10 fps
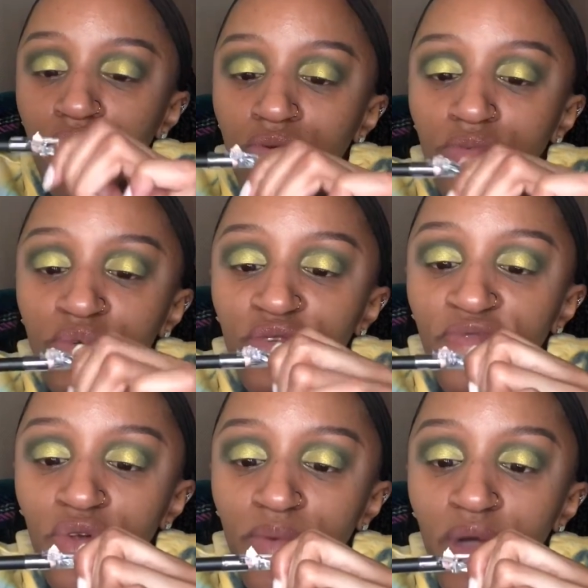let me see if
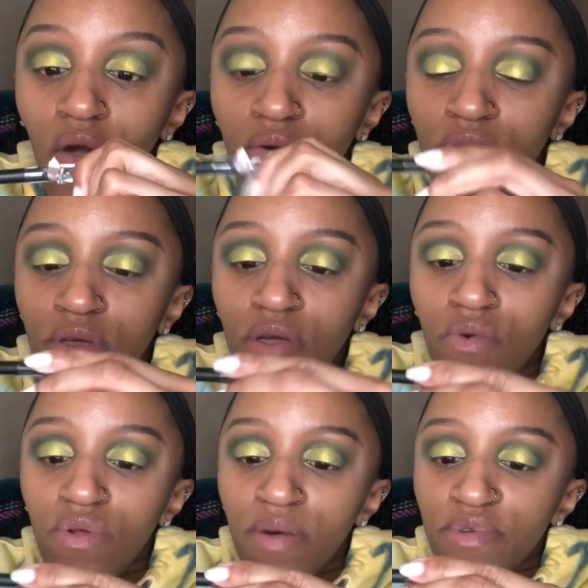it'll let me. Oh, it
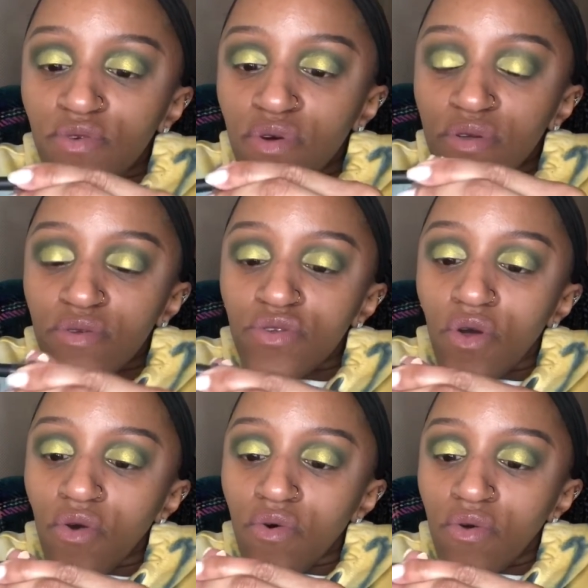will let me do it. So